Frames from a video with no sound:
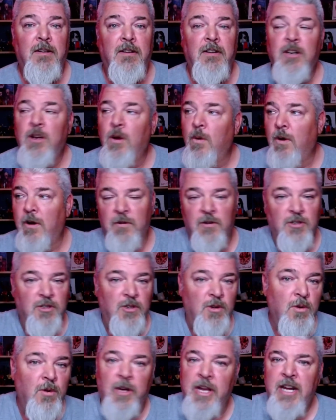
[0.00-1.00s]
No other
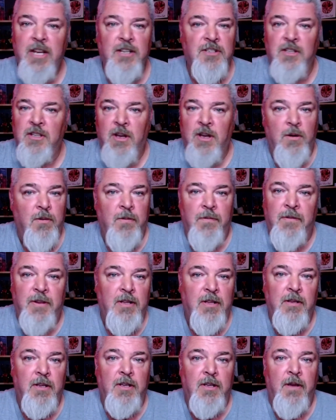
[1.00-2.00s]
school. He doesn't know
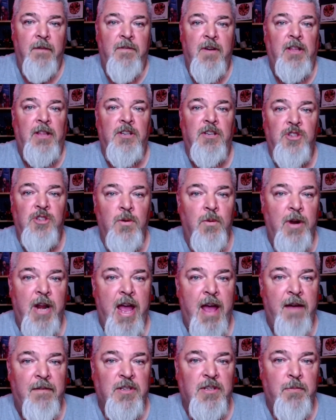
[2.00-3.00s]
if LSU would
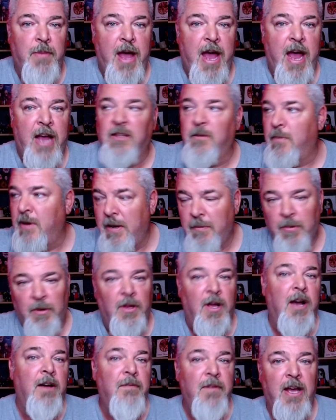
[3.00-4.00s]
have his back. The
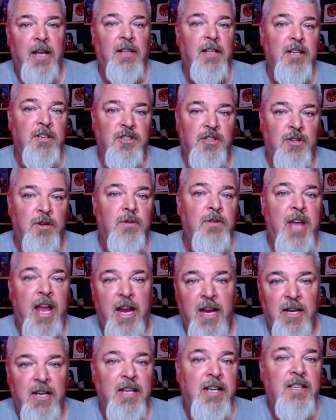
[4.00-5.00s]
people of LSU,
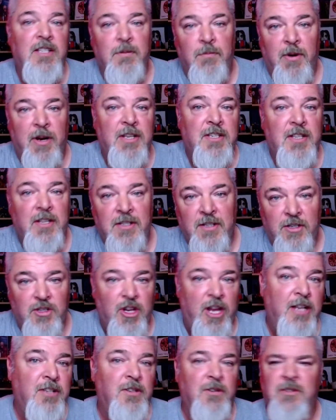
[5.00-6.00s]
the ADs, the presidents, the
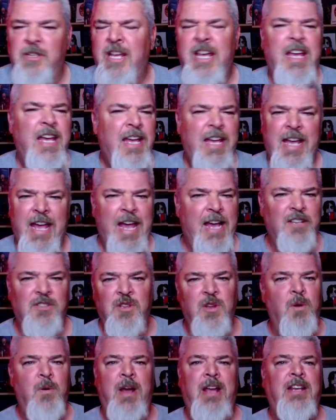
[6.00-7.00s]
chancellors, has
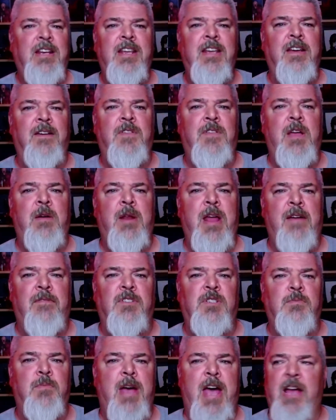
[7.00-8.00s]
no idea if they would have
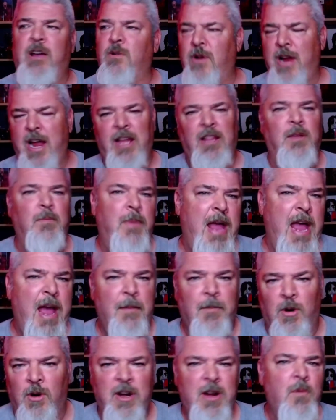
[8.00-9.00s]
his back, or
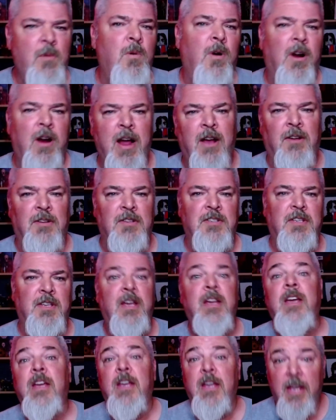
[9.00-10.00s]
Alabama, or anywhere else.
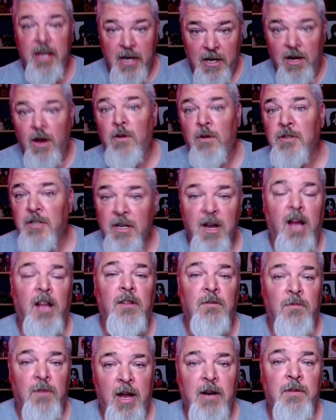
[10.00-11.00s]
He knows in
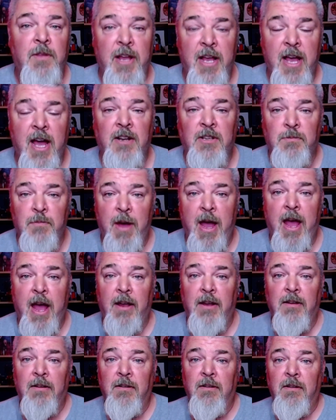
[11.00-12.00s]
Colorado they got his back.
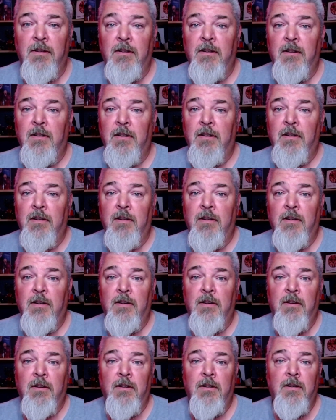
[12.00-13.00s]

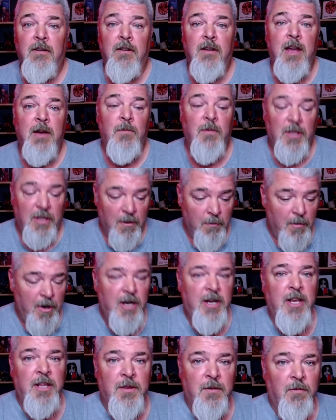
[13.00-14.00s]
And with the
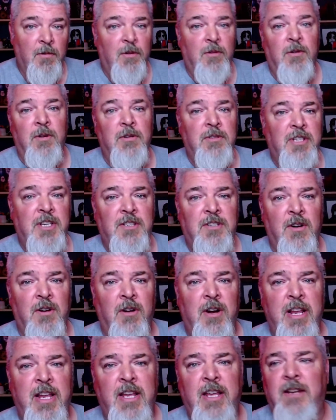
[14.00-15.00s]
money and the recruits he's
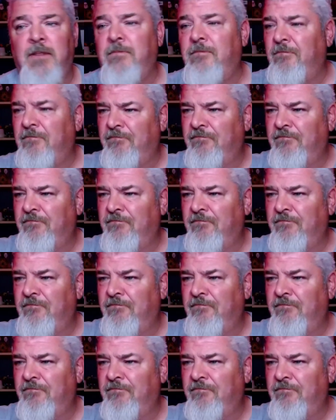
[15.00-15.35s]
already getting,